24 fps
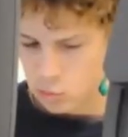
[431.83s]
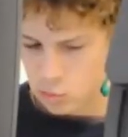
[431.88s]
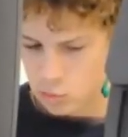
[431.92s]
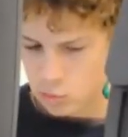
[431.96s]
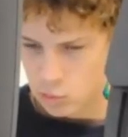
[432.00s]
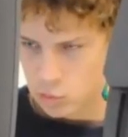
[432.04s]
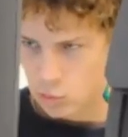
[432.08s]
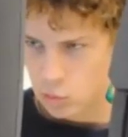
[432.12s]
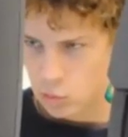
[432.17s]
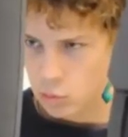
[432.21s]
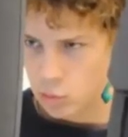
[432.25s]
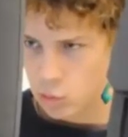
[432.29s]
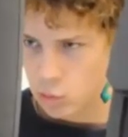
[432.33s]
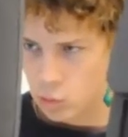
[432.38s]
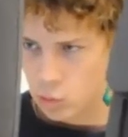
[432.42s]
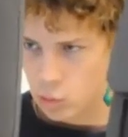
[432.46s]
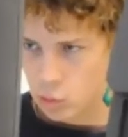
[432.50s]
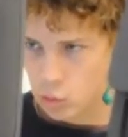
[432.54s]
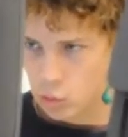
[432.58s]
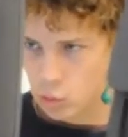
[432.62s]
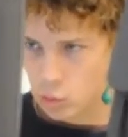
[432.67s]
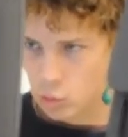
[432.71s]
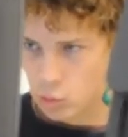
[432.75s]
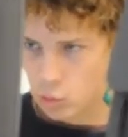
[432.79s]
a minimum
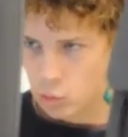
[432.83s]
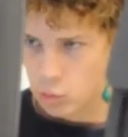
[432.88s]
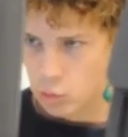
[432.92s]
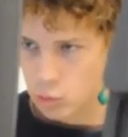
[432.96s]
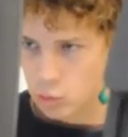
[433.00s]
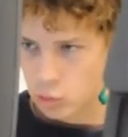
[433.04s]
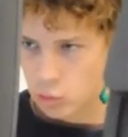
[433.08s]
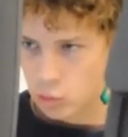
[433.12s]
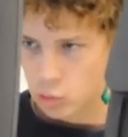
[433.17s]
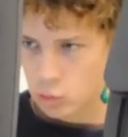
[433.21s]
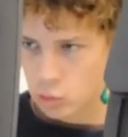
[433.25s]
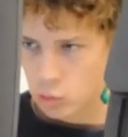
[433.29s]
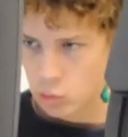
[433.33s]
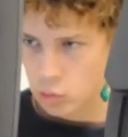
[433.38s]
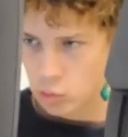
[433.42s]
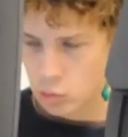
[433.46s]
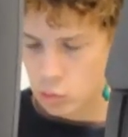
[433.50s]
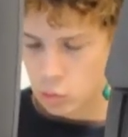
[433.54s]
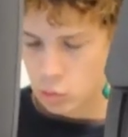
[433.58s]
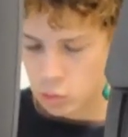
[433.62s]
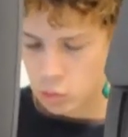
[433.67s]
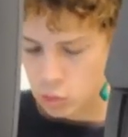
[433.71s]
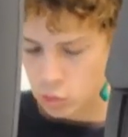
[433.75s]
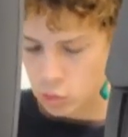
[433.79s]
requirement, which is
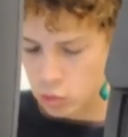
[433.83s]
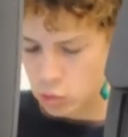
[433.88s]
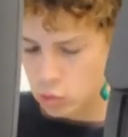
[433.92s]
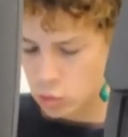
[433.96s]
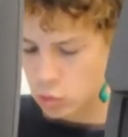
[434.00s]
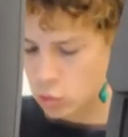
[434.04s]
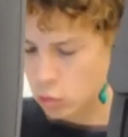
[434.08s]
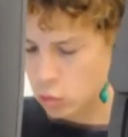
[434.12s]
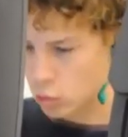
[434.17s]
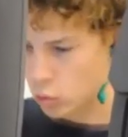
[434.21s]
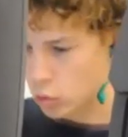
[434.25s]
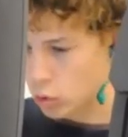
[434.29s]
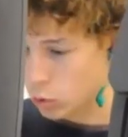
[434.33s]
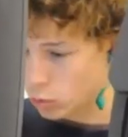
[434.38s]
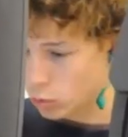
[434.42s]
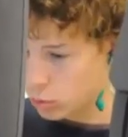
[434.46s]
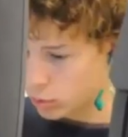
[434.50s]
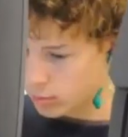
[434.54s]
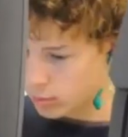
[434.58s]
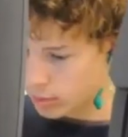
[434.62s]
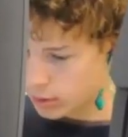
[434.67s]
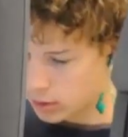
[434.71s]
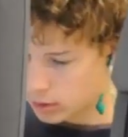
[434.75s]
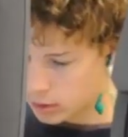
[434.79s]
75%. So when they
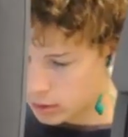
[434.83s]
meet